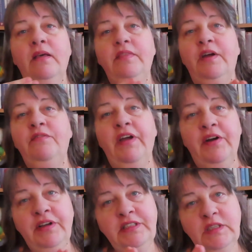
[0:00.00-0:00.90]
They're
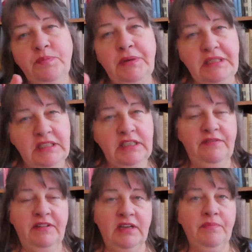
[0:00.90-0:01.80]
very
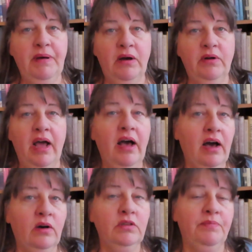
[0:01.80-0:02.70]
specific about
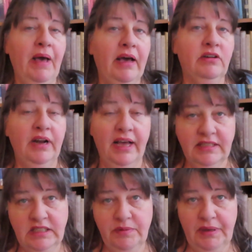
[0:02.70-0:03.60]
how the pattern
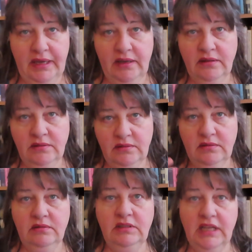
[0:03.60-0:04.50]
has to be
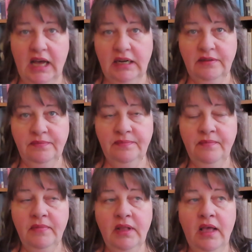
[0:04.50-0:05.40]
done.
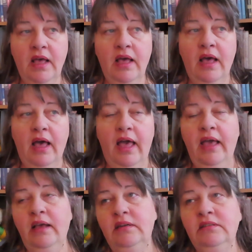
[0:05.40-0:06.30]

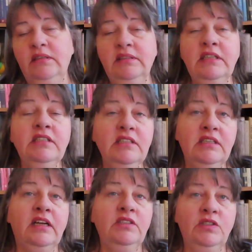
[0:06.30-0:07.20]
And this is
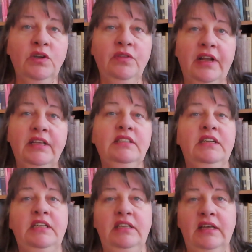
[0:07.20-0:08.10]
done so that it's
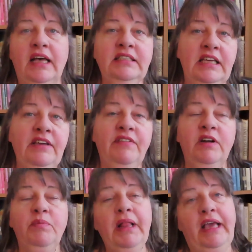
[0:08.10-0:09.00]
as even
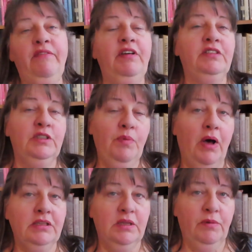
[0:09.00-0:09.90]
a playing field as
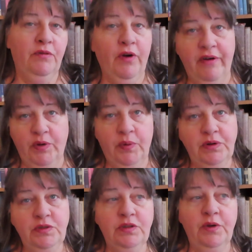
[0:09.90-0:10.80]
possible for everyone
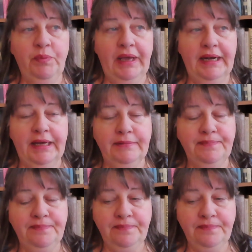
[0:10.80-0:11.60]
who's competing.